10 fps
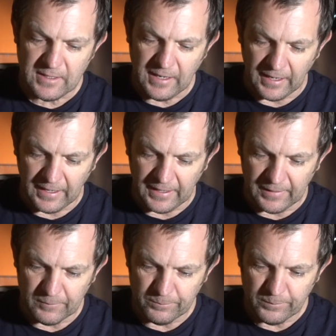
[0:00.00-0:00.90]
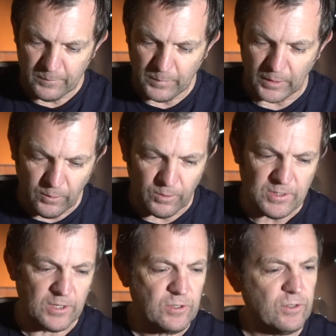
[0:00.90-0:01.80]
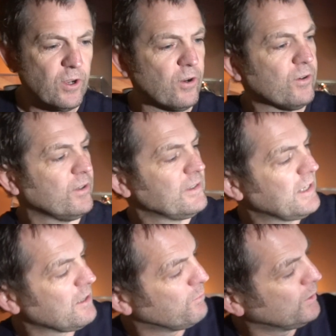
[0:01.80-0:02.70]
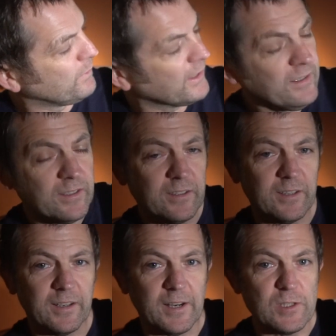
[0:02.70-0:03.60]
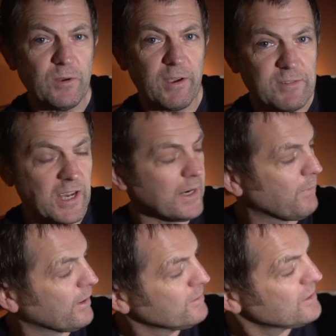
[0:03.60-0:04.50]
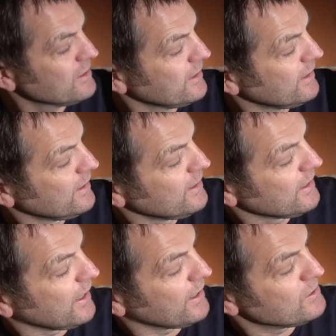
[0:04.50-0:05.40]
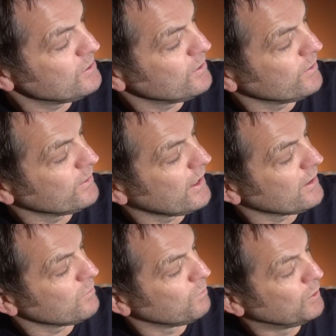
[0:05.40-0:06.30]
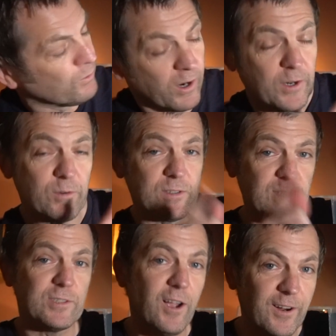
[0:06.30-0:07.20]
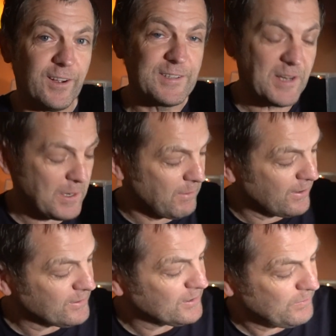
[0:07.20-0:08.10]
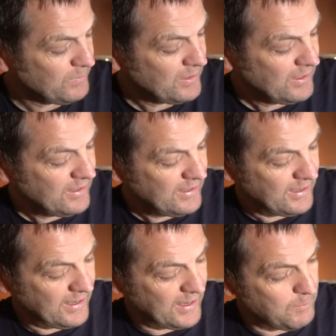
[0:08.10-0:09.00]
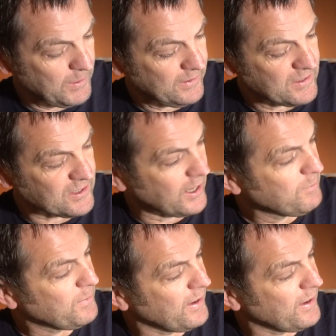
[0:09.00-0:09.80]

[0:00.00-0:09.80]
But of course, I do know Dave Brubeck, and I do have Time Out, and I do know that Blue Rondo is a song on Time Out, and I picked this up,